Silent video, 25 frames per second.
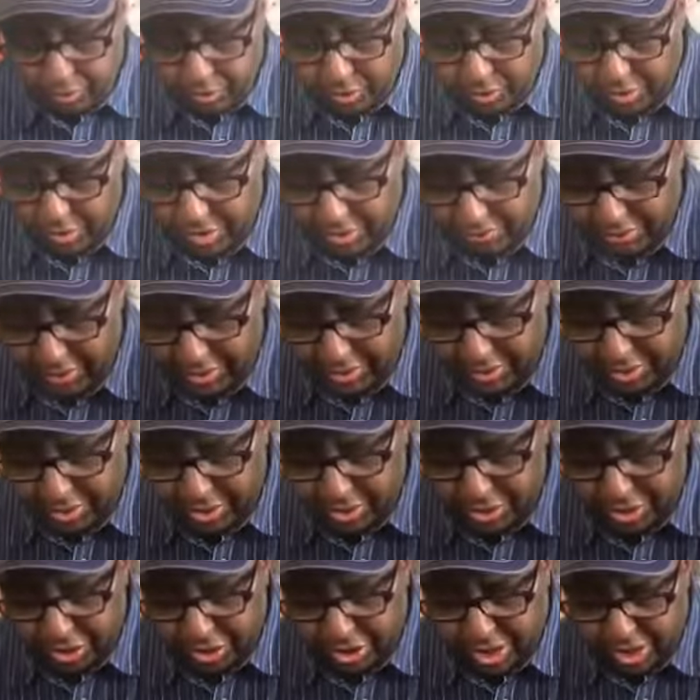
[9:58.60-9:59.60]
Definitely
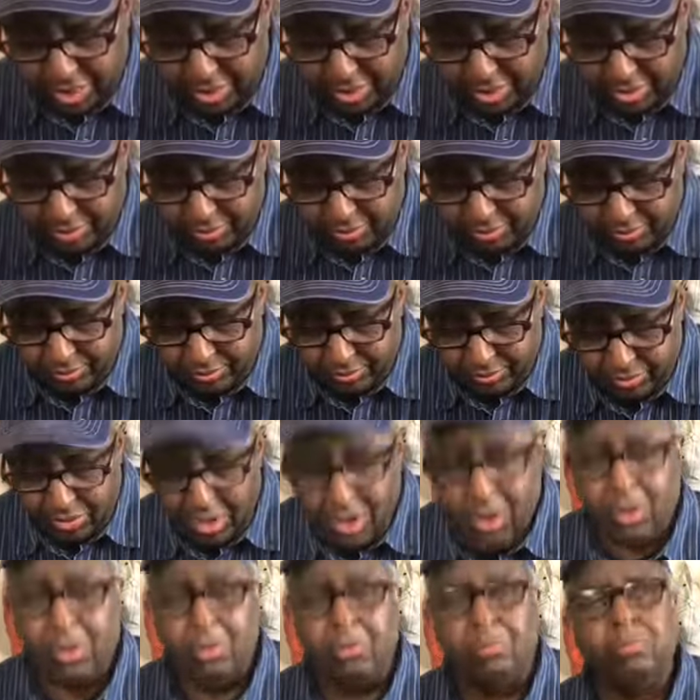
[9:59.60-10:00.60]
the chocolate.
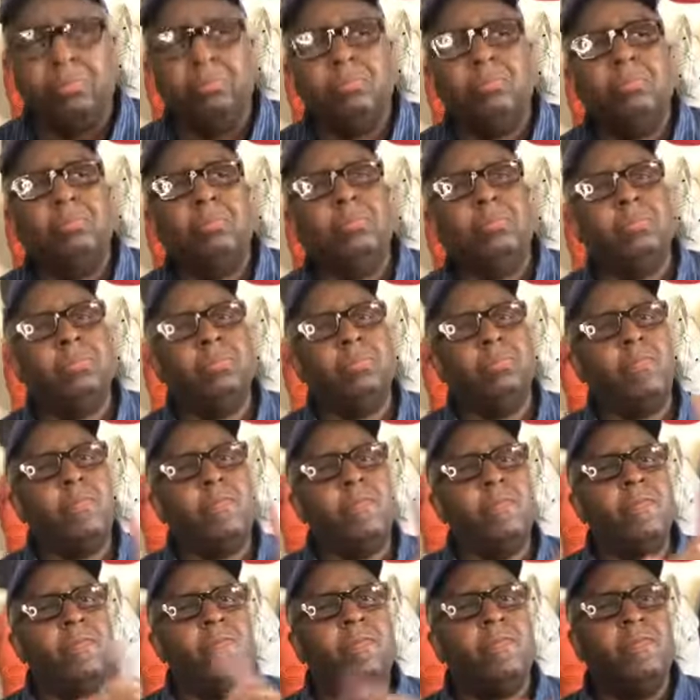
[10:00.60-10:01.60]
No,
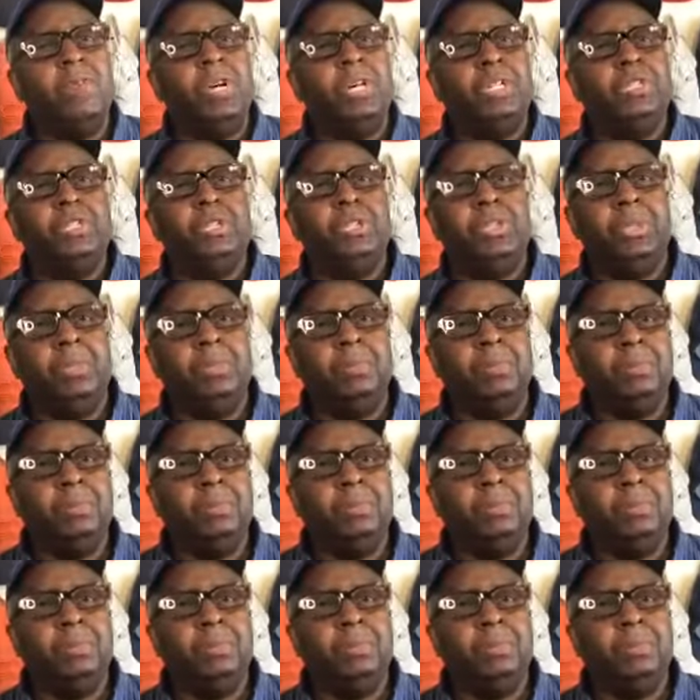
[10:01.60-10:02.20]
fudge.